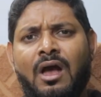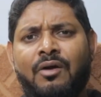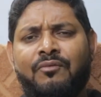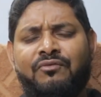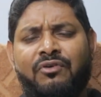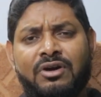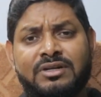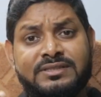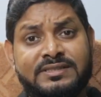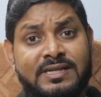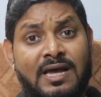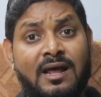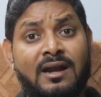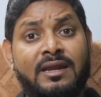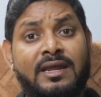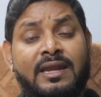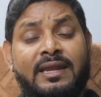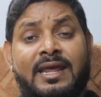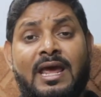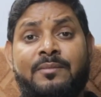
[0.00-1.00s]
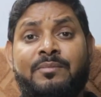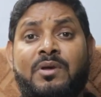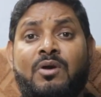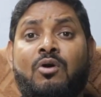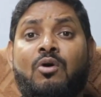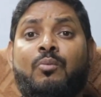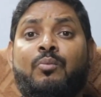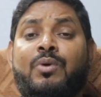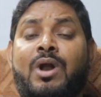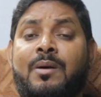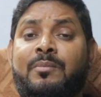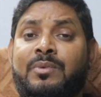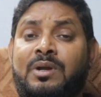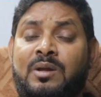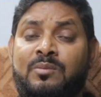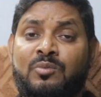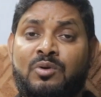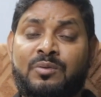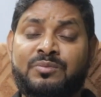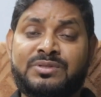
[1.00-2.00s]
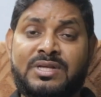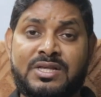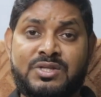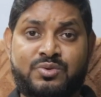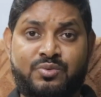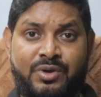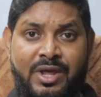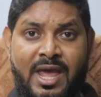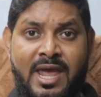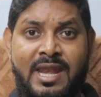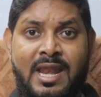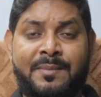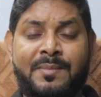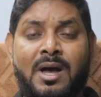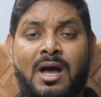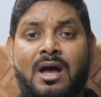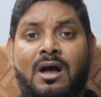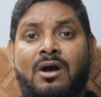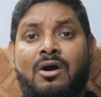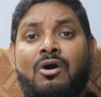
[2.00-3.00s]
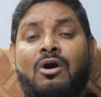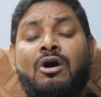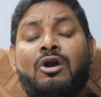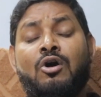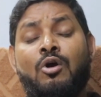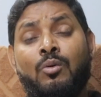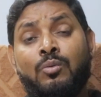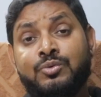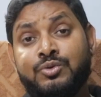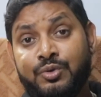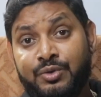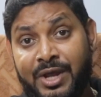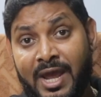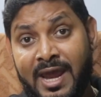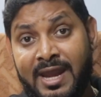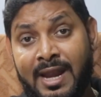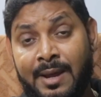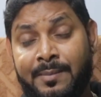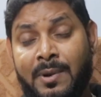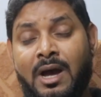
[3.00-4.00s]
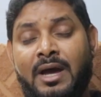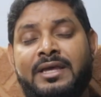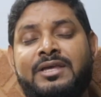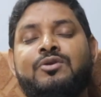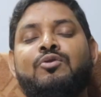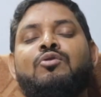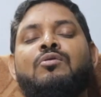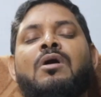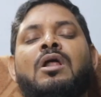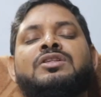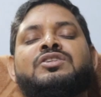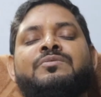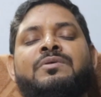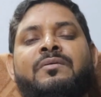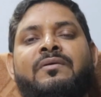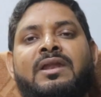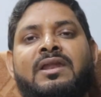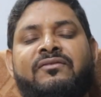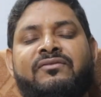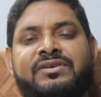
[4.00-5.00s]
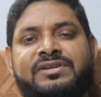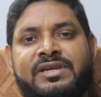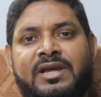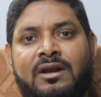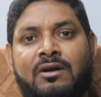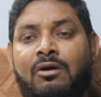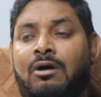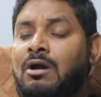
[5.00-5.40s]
For Sun, it can be Om Ram Rem Romsa Suryaya Namaha, or Om Suryaya Namaha will also be beneficial.